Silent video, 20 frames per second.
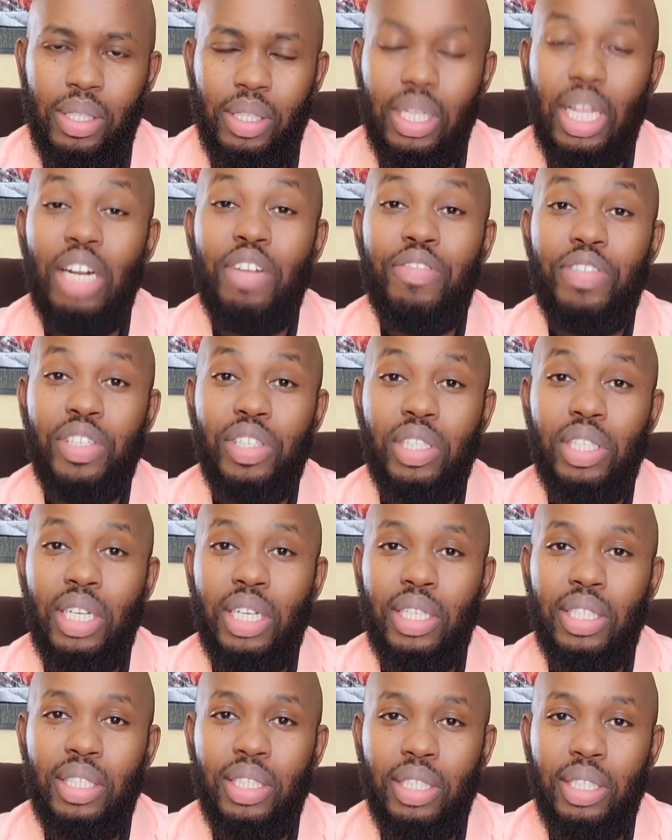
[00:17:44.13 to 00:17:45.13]

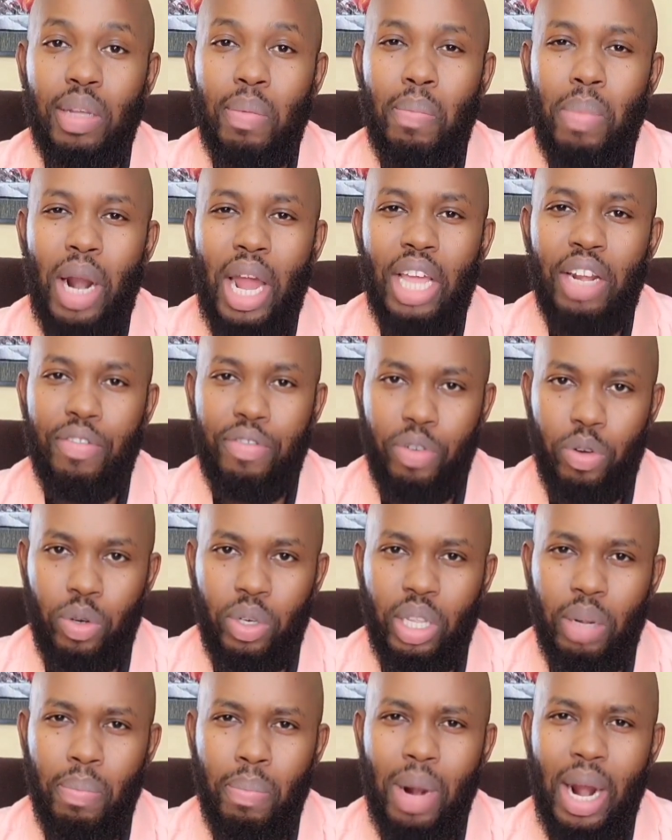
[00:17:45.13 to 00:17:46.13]
Selfishness is a
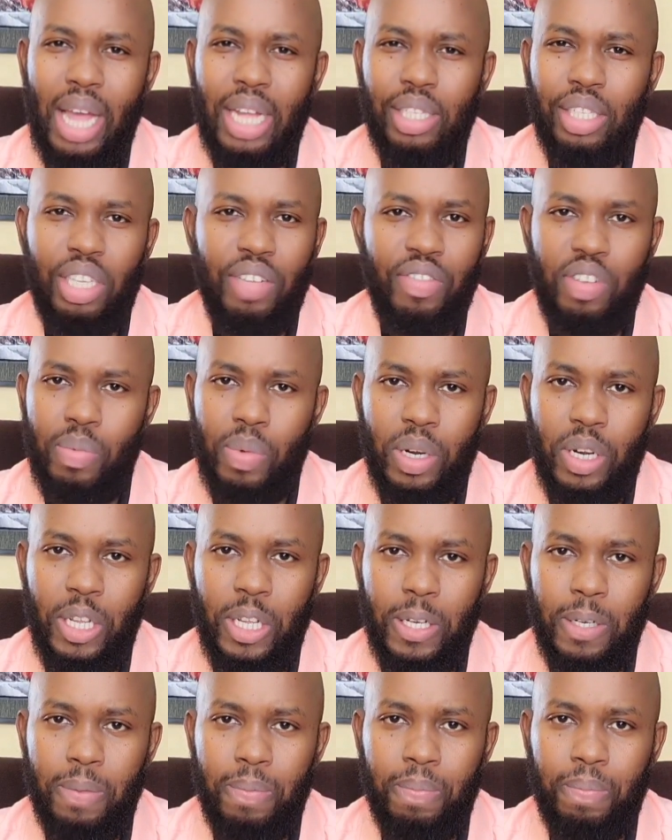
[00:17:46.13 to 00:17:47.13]
blindfold that blinds
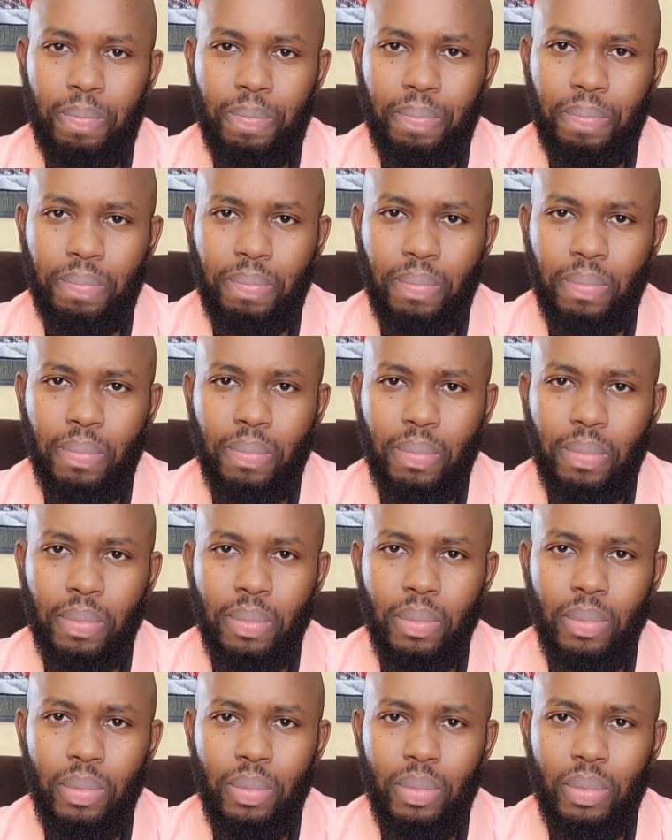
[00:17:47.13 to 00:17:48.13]
everybody.
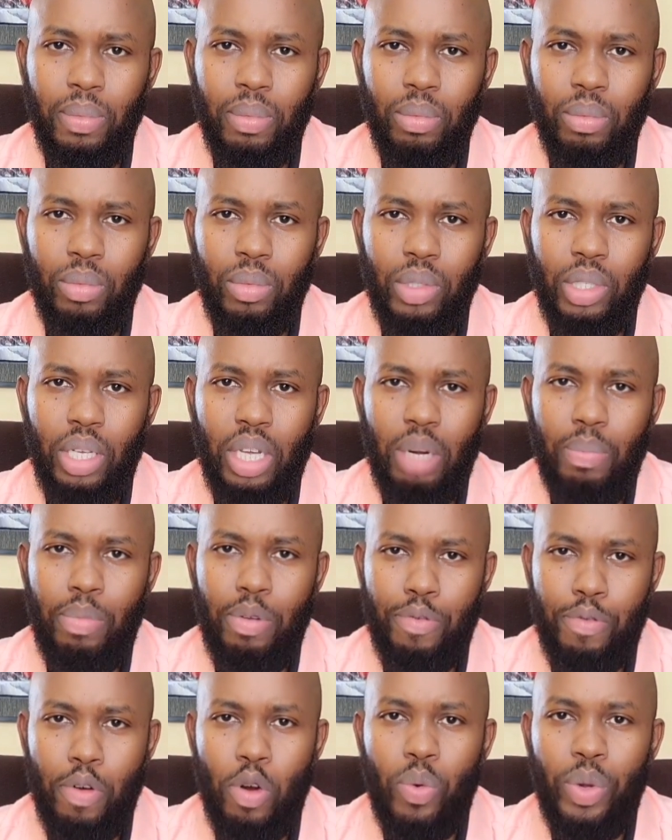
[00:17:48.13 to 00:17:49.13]
And
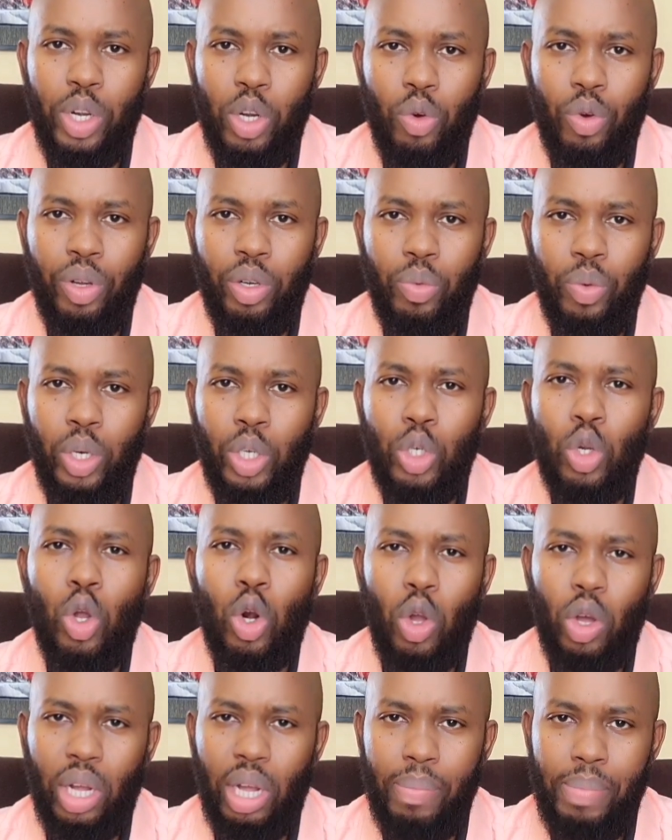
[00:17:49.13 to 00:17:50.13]
before we know it, we'll no
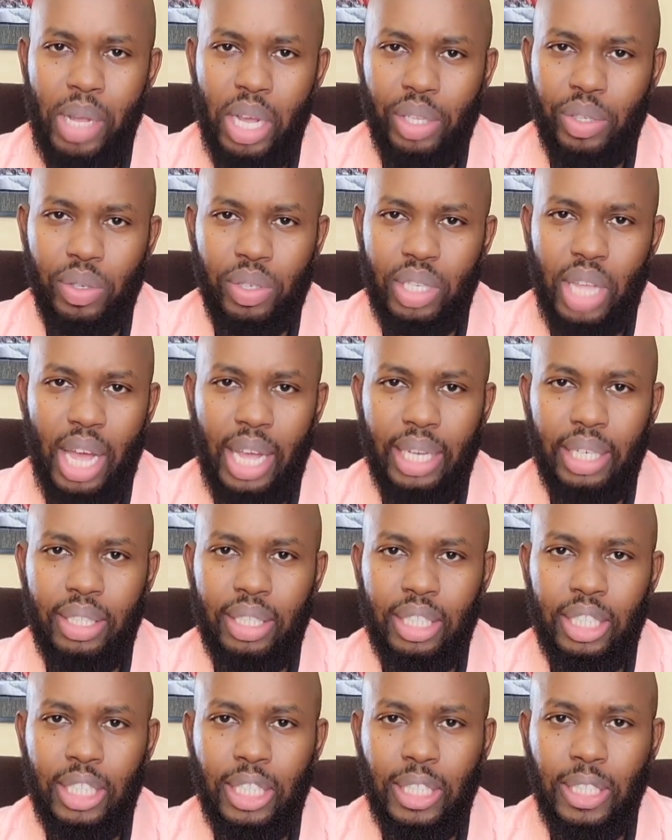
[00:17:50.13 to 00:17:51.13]
longer be a
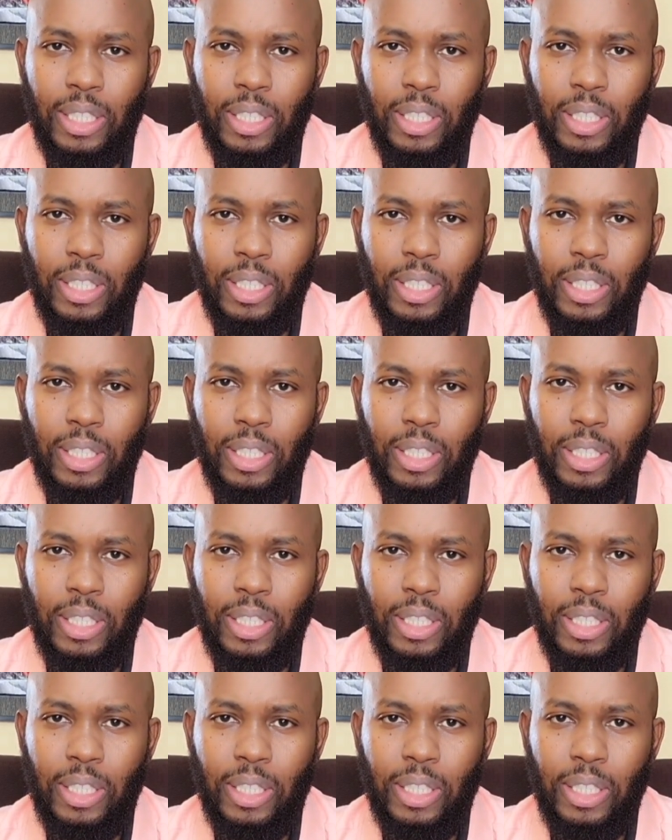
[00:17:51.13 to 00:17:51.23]
society.